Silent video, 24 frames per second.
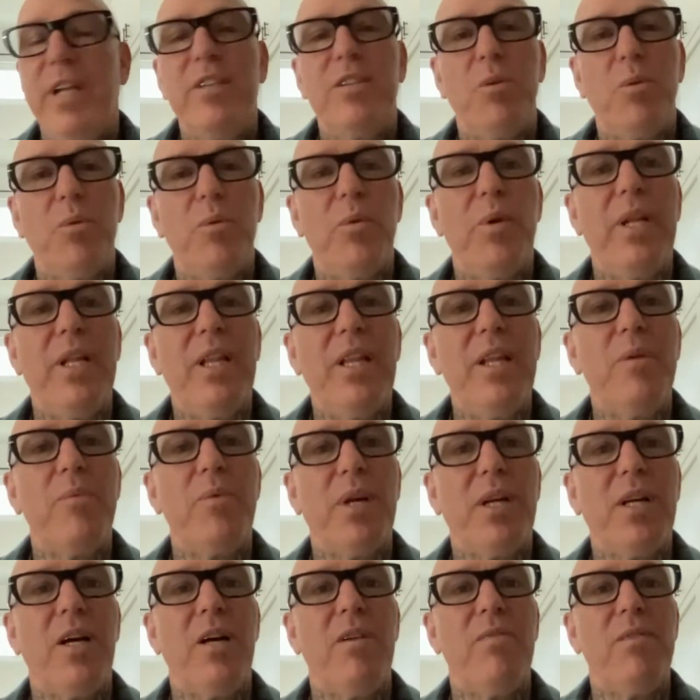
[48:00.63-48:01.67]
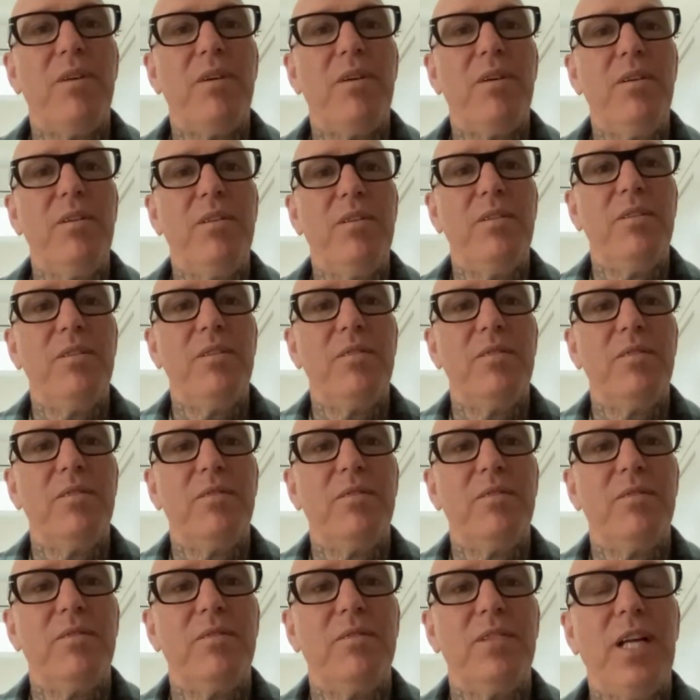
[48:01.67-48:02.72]
to really recover,
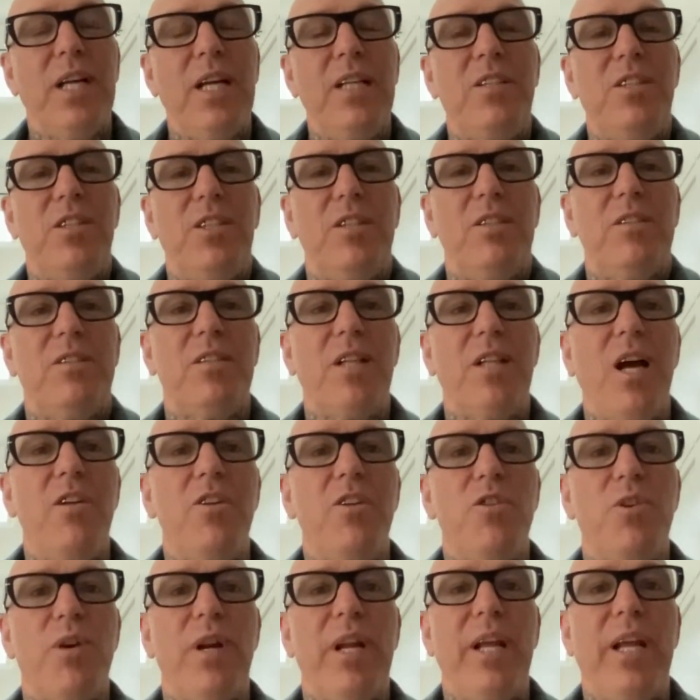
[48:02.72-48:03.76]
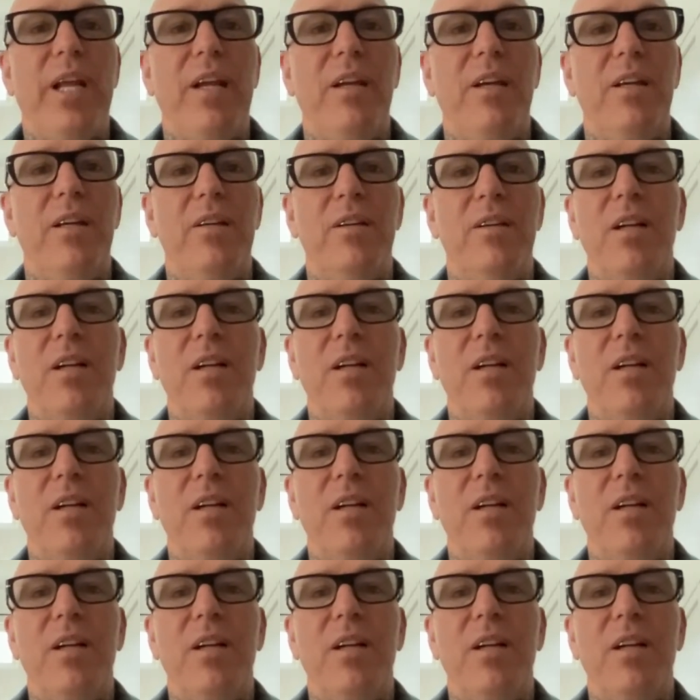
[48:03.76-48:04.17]
not just not drink,